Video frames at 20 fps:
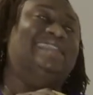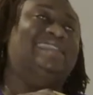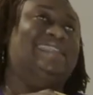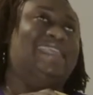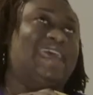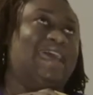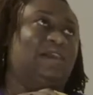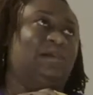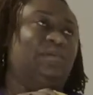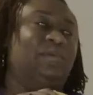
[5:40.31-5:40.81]

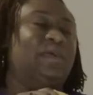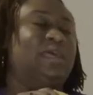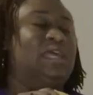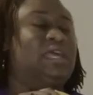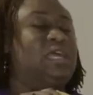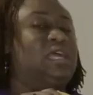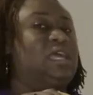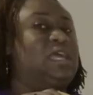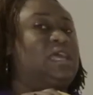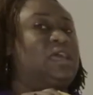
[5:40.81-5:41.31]
Now,
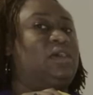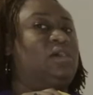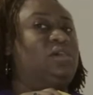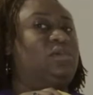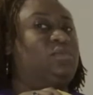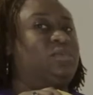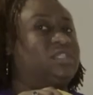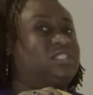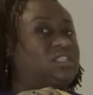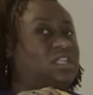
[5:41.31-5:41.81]

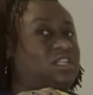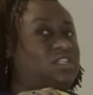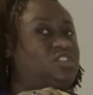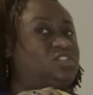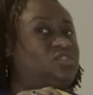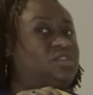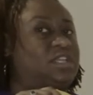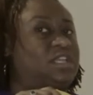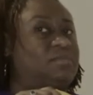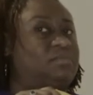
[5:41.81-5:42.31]
was going to
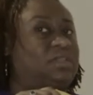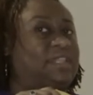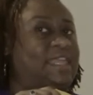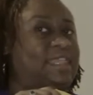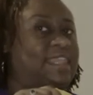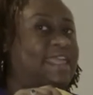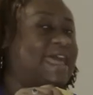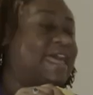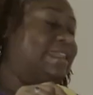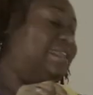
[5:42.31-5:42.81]
do it
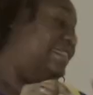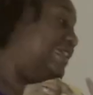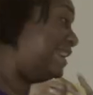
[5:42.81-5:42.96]
completely out of